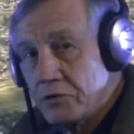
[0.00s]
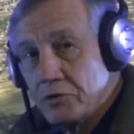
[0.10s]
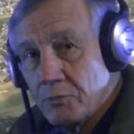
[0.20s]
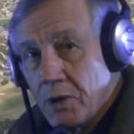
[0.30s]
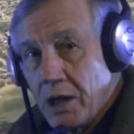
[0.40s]
month
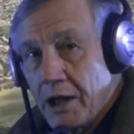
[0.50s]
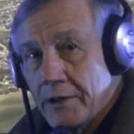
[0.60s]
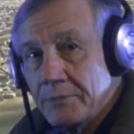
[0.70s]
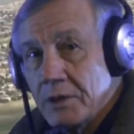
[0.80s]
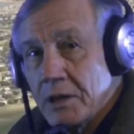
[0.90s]

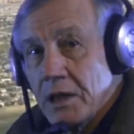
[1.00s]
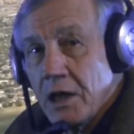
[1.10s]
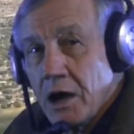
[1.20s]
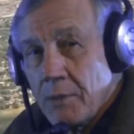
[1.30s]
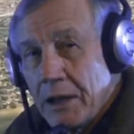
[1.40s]
supply,
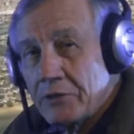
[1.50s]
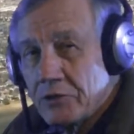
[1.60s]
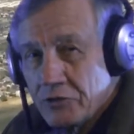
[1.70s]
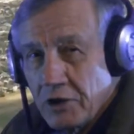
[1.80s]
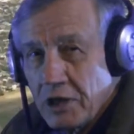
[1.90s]

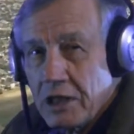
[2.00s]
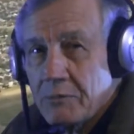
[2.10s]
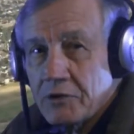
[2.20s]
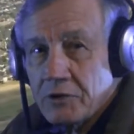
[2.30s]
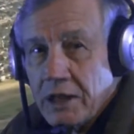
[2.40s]
about the
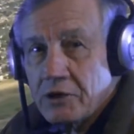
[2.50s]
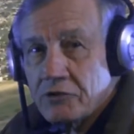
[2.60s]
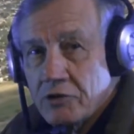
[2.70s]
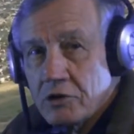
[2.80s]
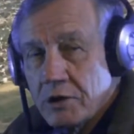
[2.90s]
same as
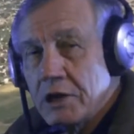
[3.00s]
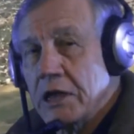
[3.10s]
last year,